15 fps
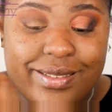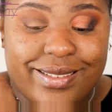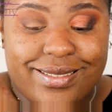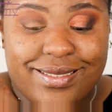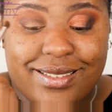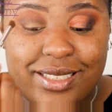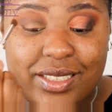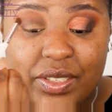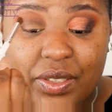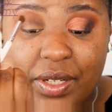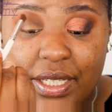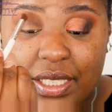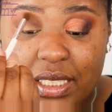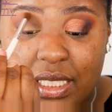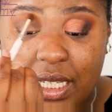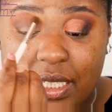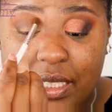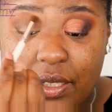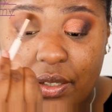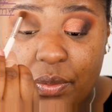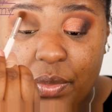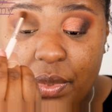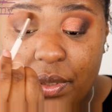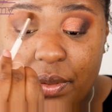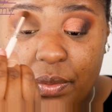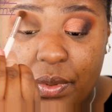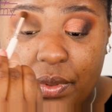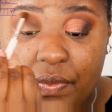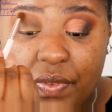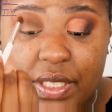It looks crazy, I know, but
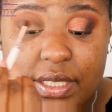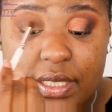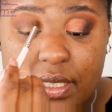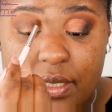we'll fix